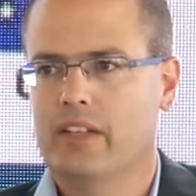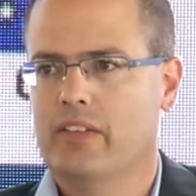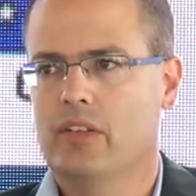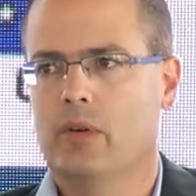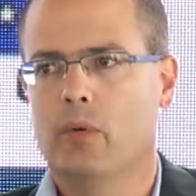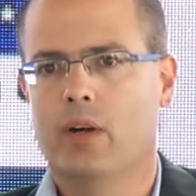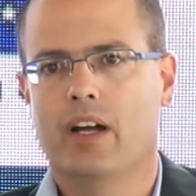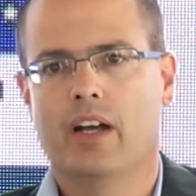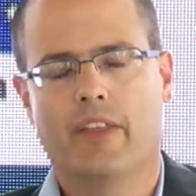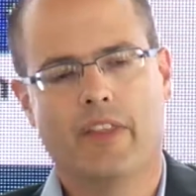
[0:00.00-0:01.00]

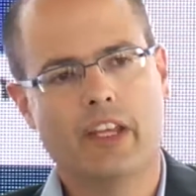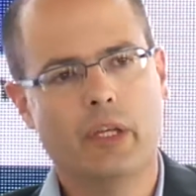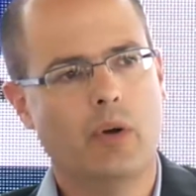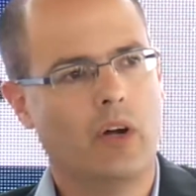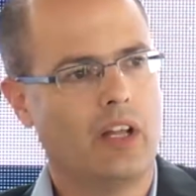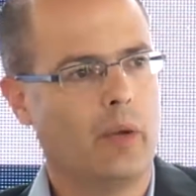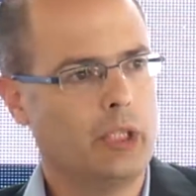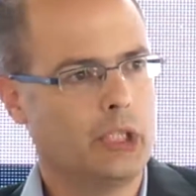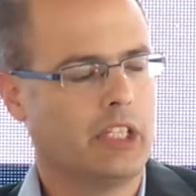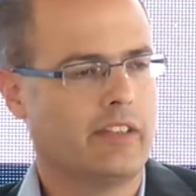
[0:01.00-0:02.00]
So thank you all. I
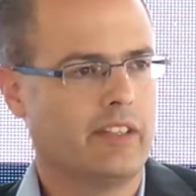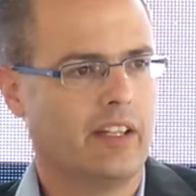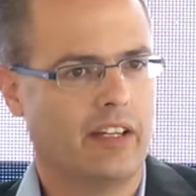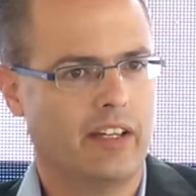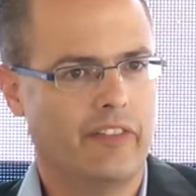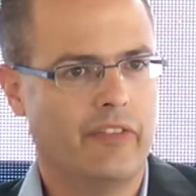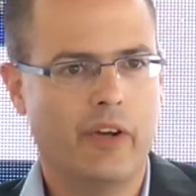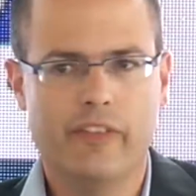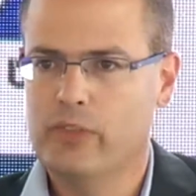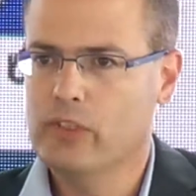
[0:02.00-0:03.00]
wish us a
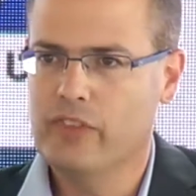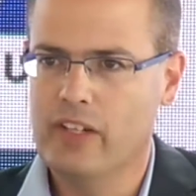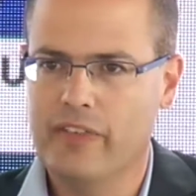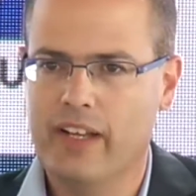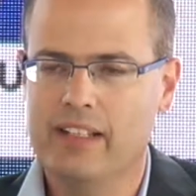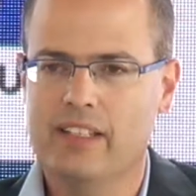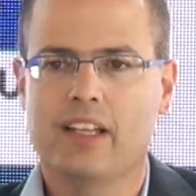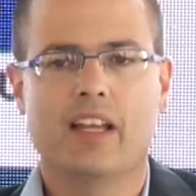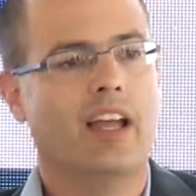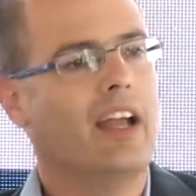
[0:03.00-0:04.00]
very fruitful event
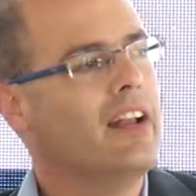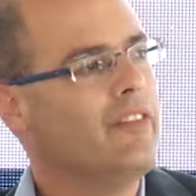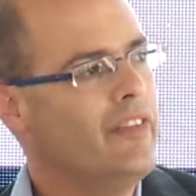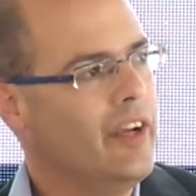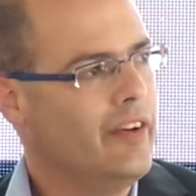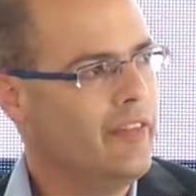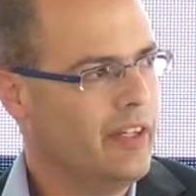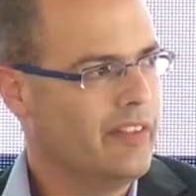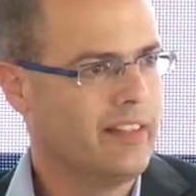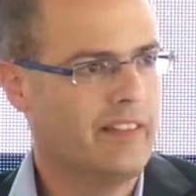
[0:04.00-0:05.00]
and a very,
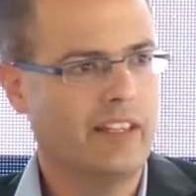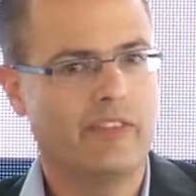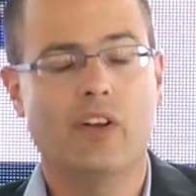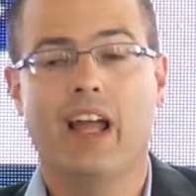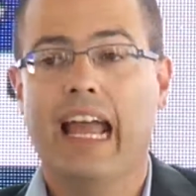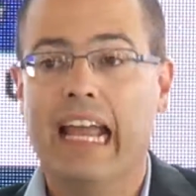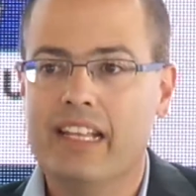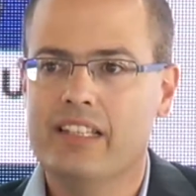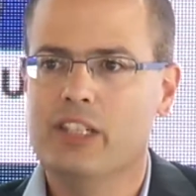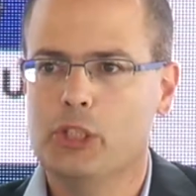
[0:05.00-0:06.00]
very successful
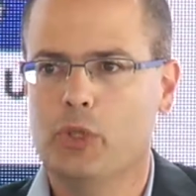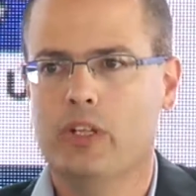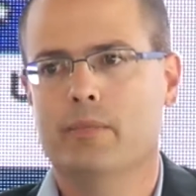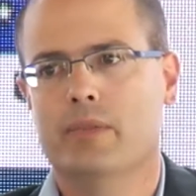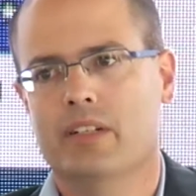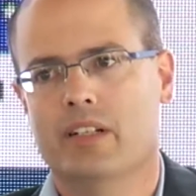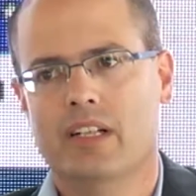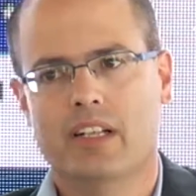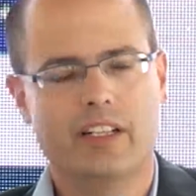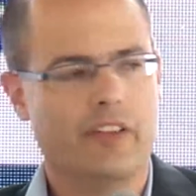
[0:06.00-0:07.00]
and enjoyable
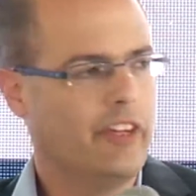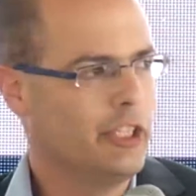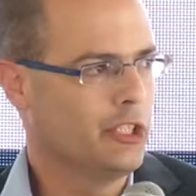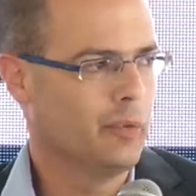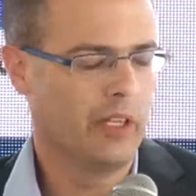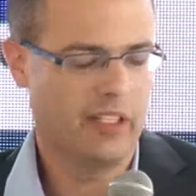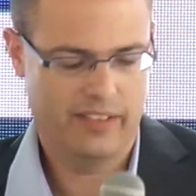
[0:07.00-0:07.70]
Innovation Week.